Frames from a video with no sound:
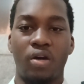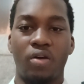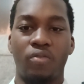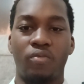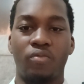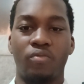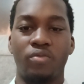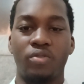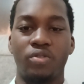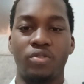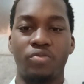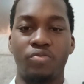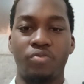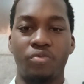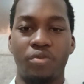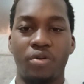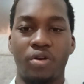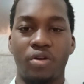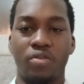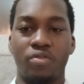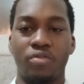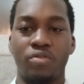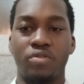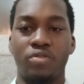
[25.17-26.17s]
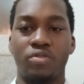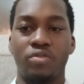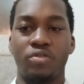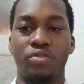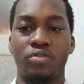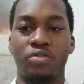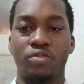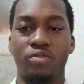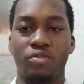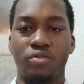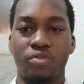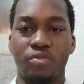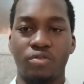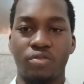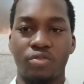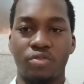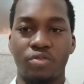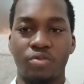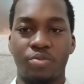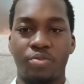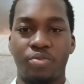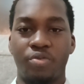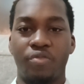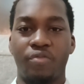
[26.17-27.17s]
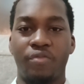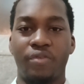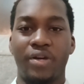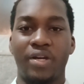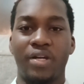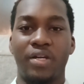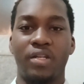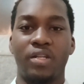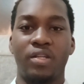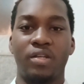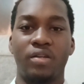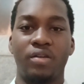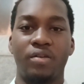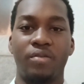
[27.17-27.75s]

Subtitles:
which we are going to use to provide